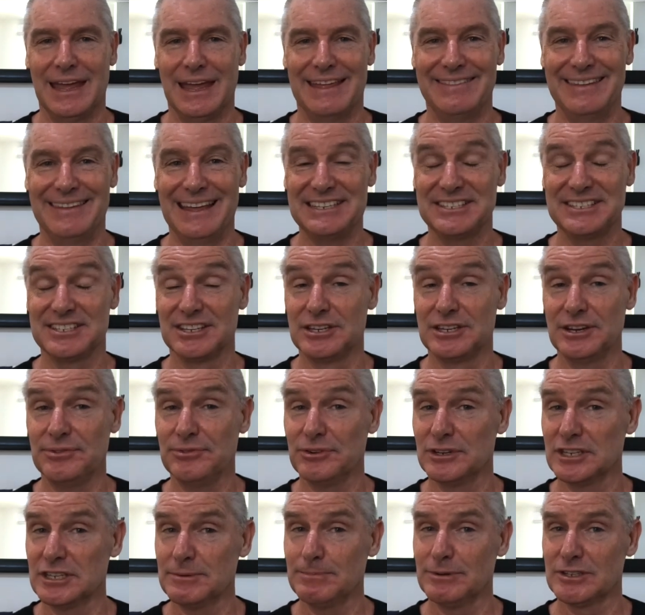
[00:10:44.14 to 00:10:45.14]
And that's the
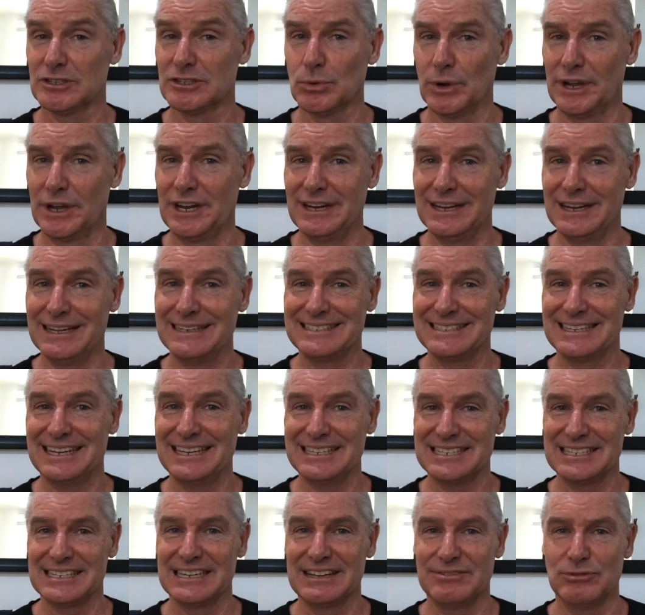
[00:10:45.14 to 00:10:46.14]
difference between
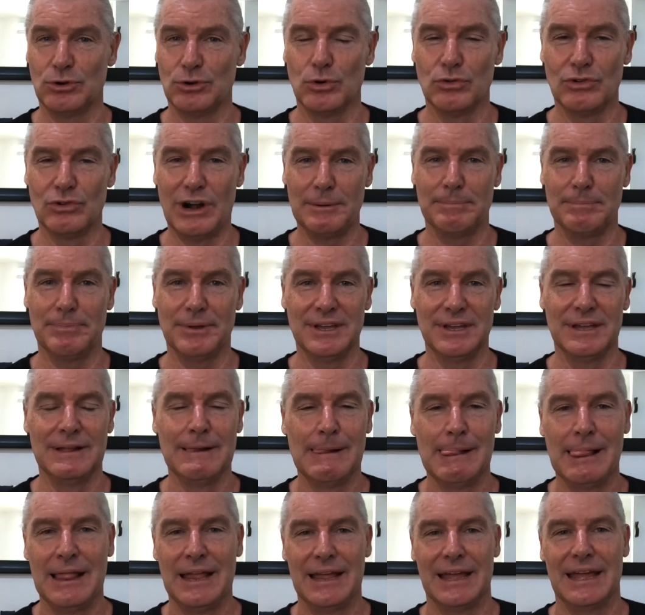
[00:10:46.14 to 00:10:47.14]
test level
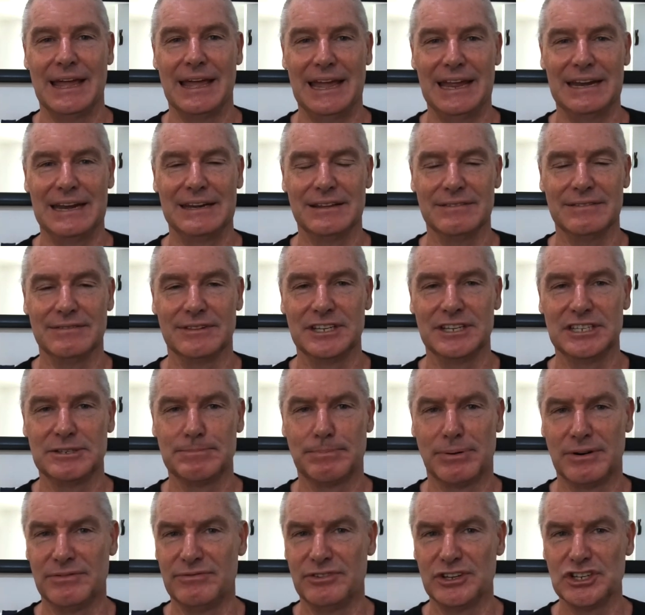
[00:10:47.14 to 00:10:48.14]
rugby and these
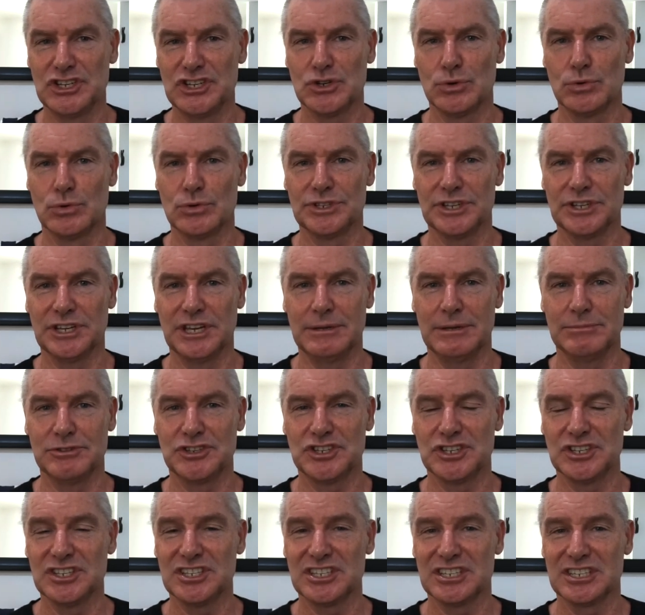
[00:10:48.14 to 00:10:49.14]
provincial teams.
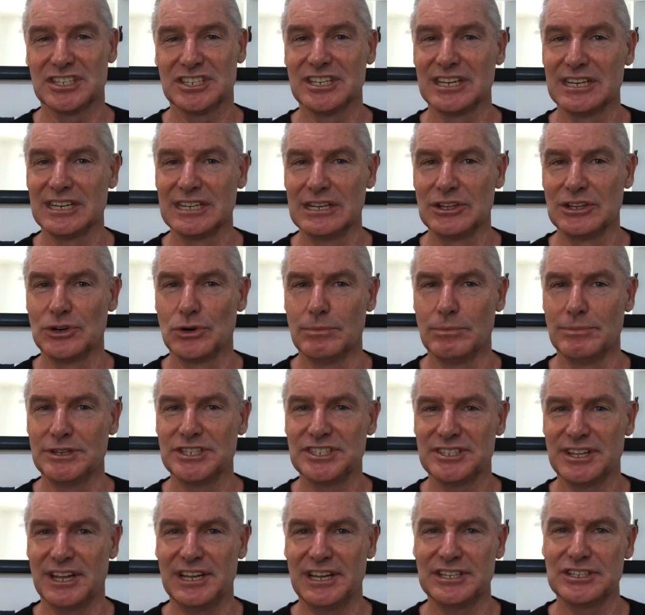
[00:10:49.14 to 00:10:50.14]
Just silly little
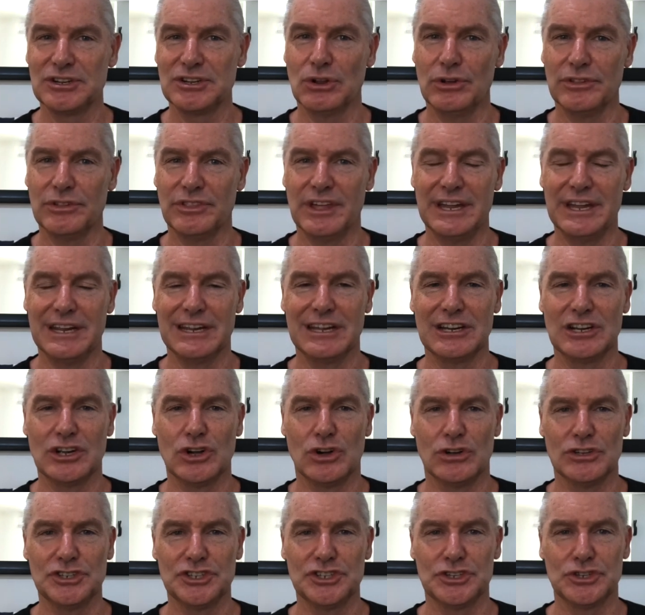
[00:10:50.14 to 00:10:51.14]
mistakes like that can
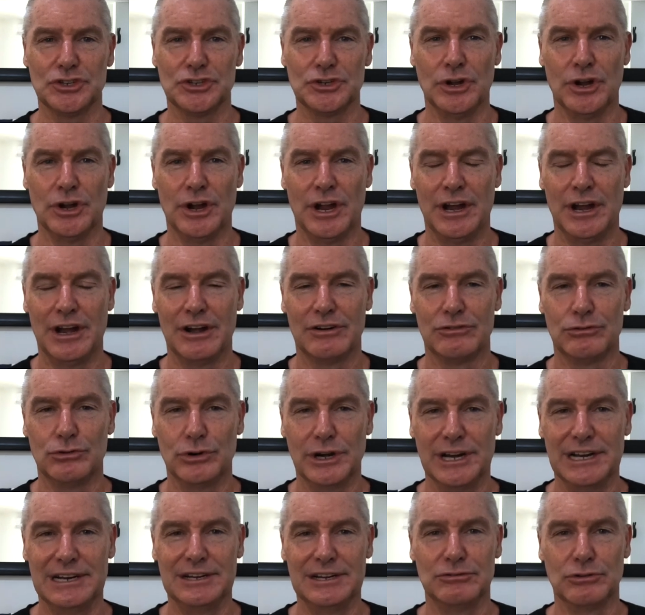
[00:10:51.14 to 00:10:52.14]
cost you
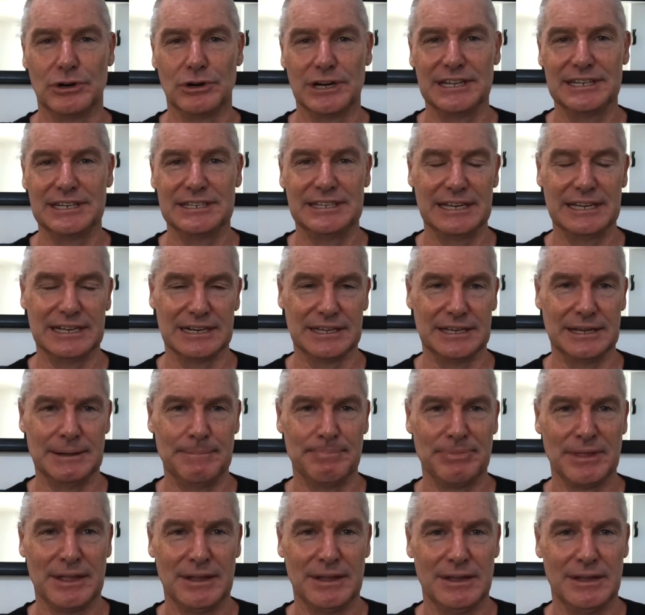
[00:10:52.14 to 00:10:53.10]
really, really dearly.